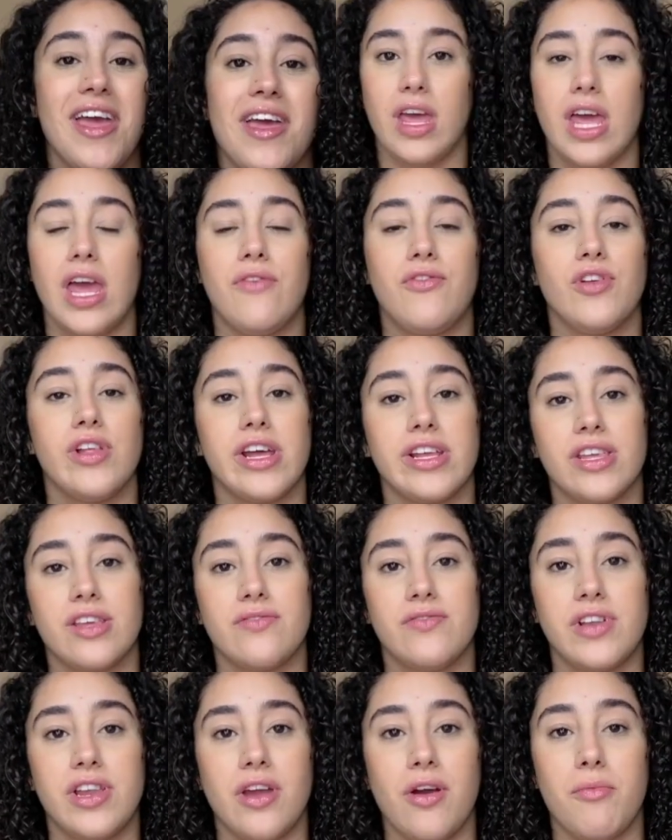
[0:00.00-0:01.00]
If you like this
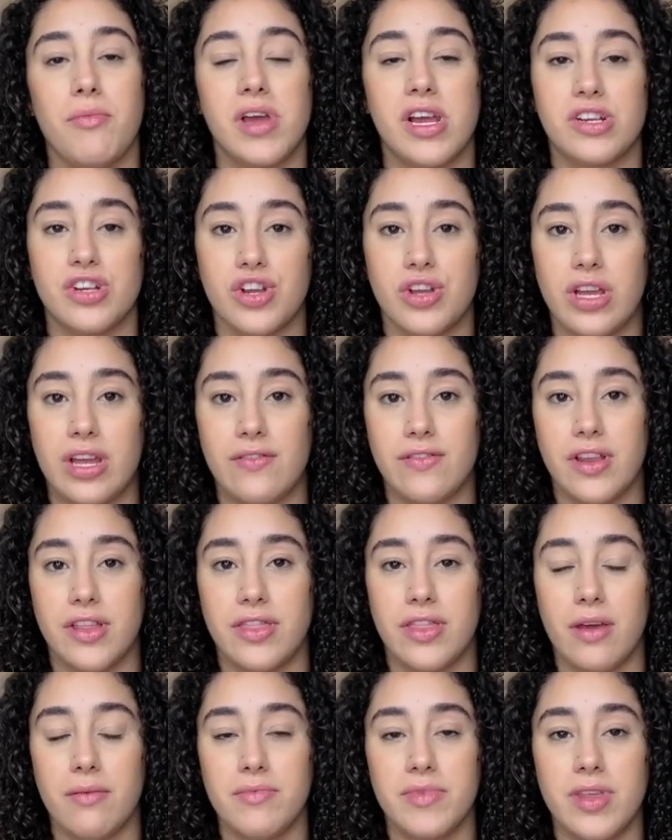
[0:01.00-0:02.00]
video, make sure you give it a
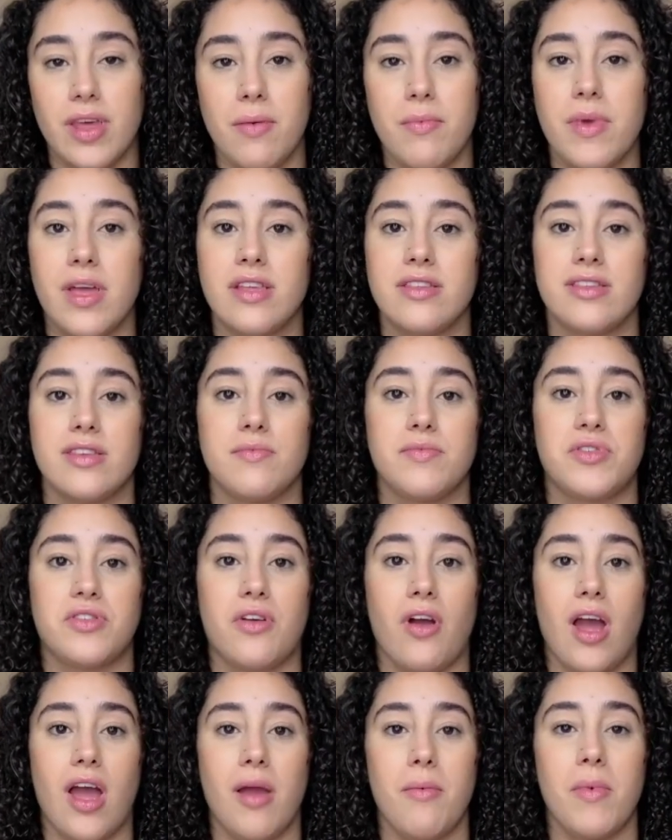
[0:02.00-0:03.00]
thumbs up and
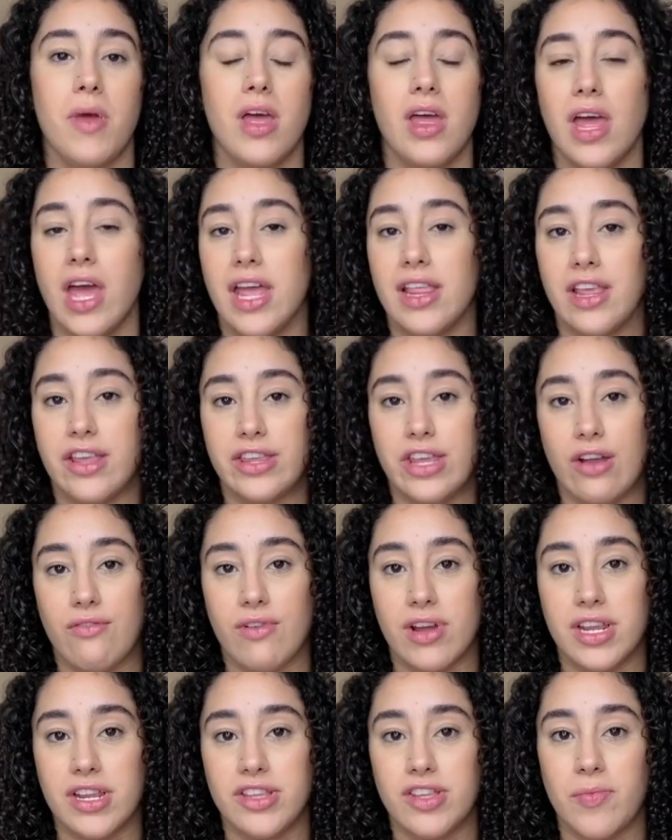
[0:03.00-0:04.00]
subscribe, and let's get
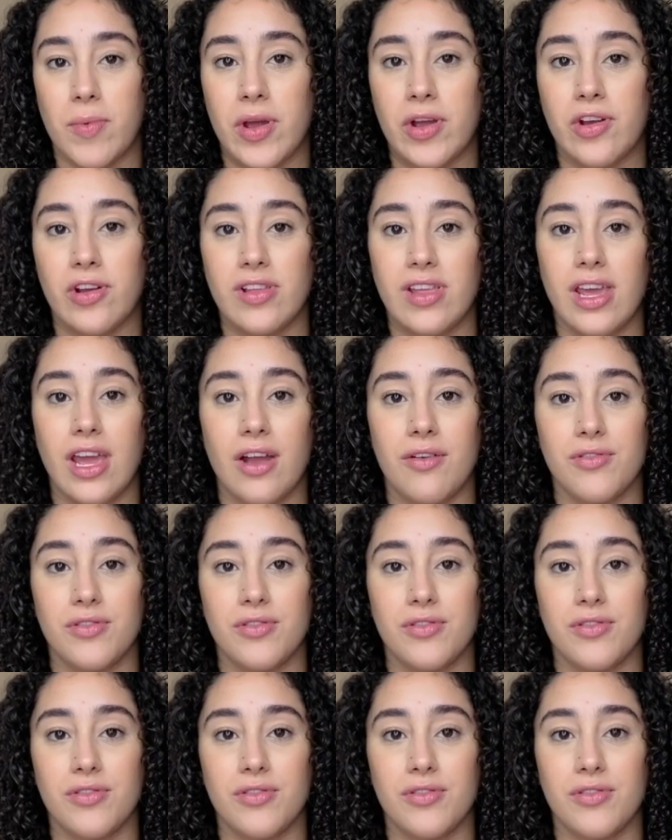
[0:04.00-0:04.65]
right into my curly hair